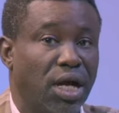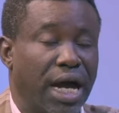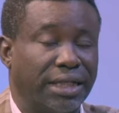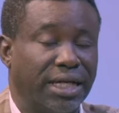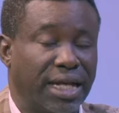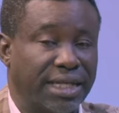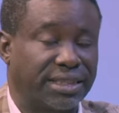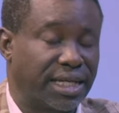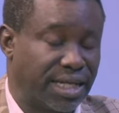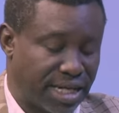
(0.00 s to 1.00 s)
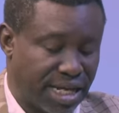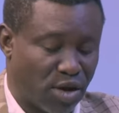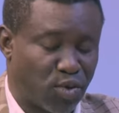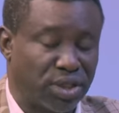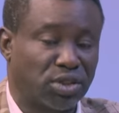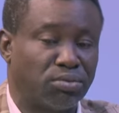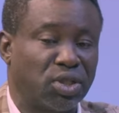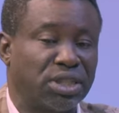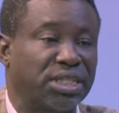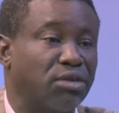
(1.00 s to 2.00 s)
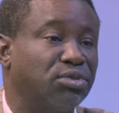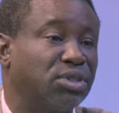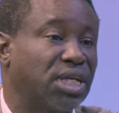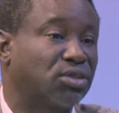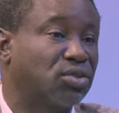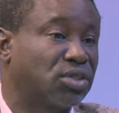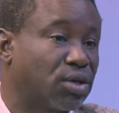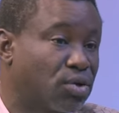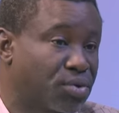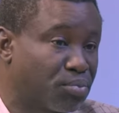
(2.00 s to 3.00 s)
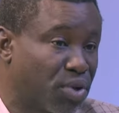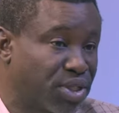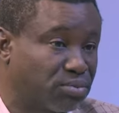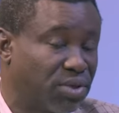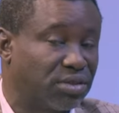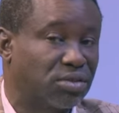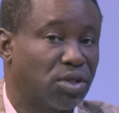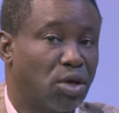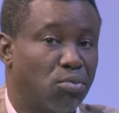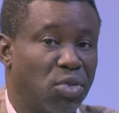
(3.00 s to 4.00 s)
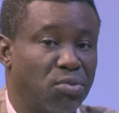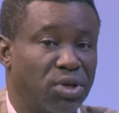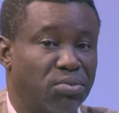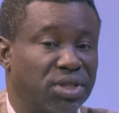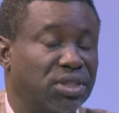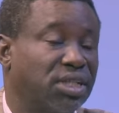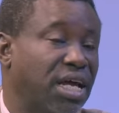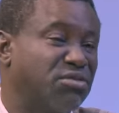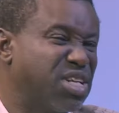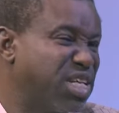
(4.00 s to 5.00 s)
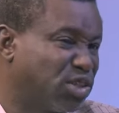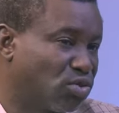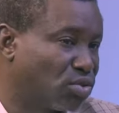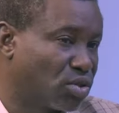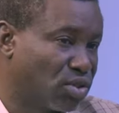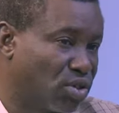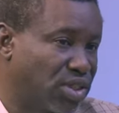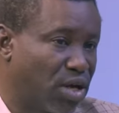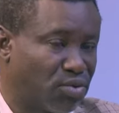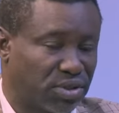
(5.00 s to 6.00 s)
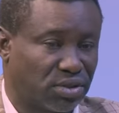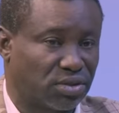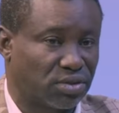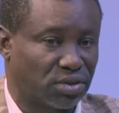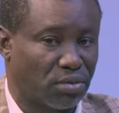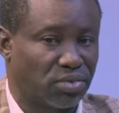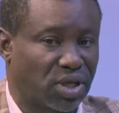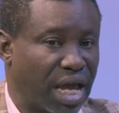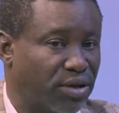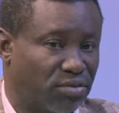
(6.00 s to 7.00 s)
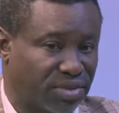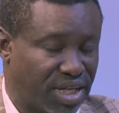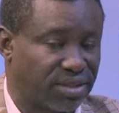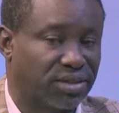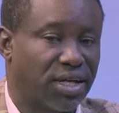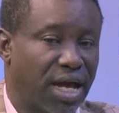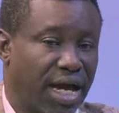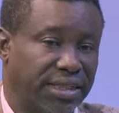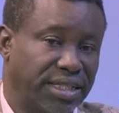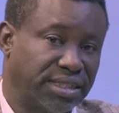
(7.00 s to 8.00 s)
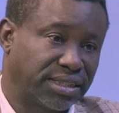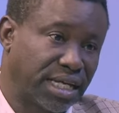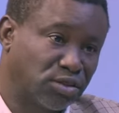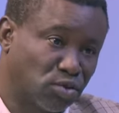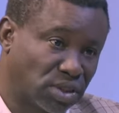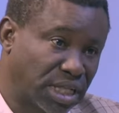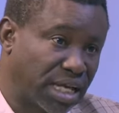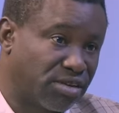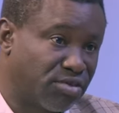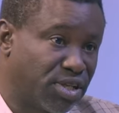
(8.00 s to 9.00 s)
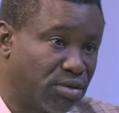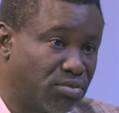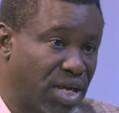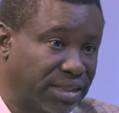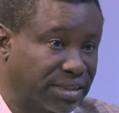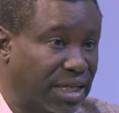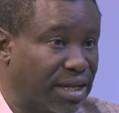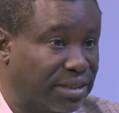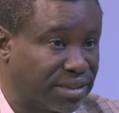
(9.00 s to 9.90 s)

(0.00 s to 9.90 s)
and then I said earlier, when somebody is having testosterone replacement, maybe the person is having issues or the other with some kind of things, and they decide to start giving him external